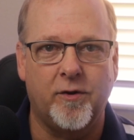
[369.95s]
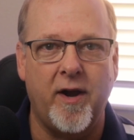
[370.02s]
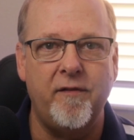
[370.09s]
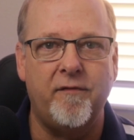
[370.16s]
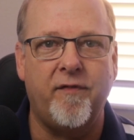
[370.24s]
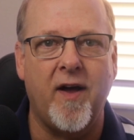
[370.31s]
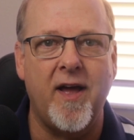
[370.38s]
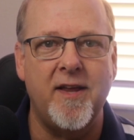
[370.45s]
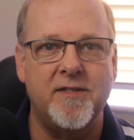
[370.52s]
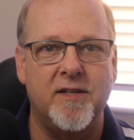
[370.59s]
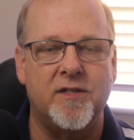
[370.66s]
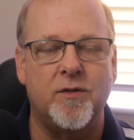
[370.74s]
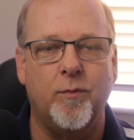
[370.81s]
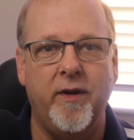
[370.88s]
Great finds
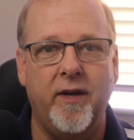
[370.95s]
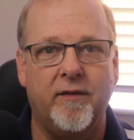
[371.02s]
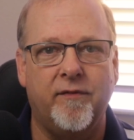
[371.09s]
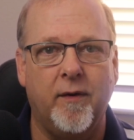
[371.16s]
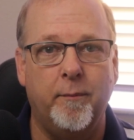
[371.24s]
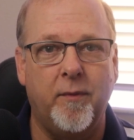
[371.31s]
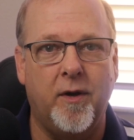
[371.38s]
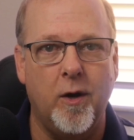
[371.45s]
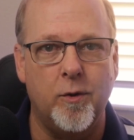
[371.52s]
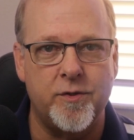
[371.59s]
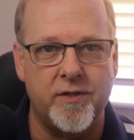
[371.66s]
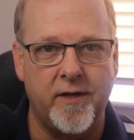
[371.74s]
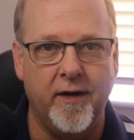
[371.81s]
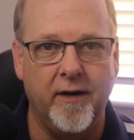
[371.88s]
this week from
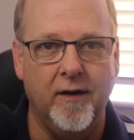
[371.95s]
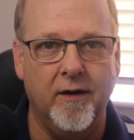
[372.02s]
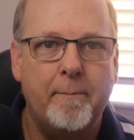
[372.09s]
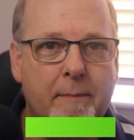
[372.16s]
Ghostdigger.